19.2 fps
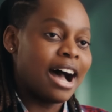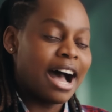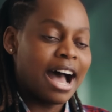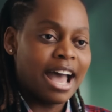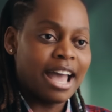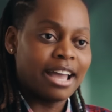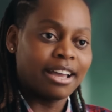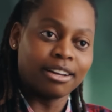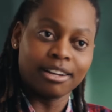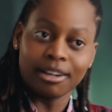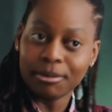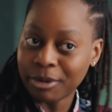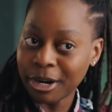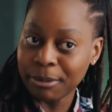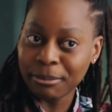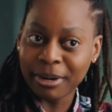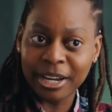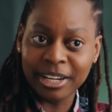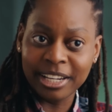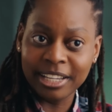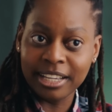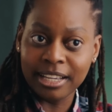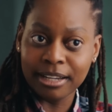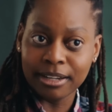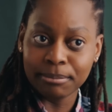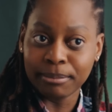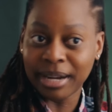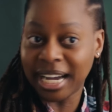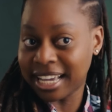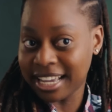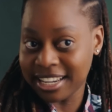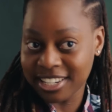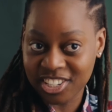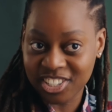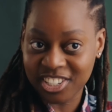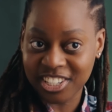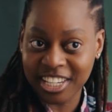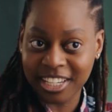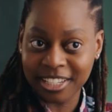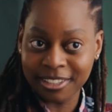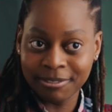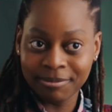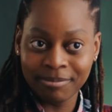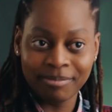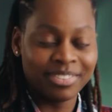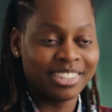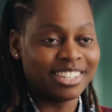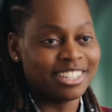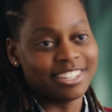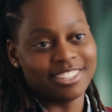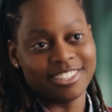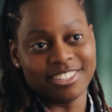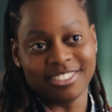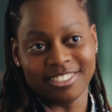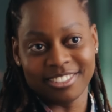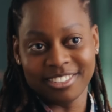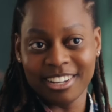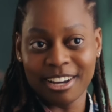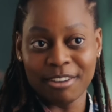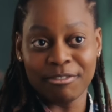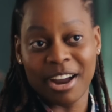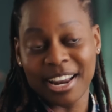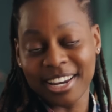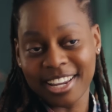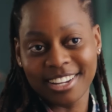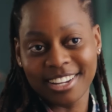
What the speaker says: I am primarily a back-end engineer. This is a front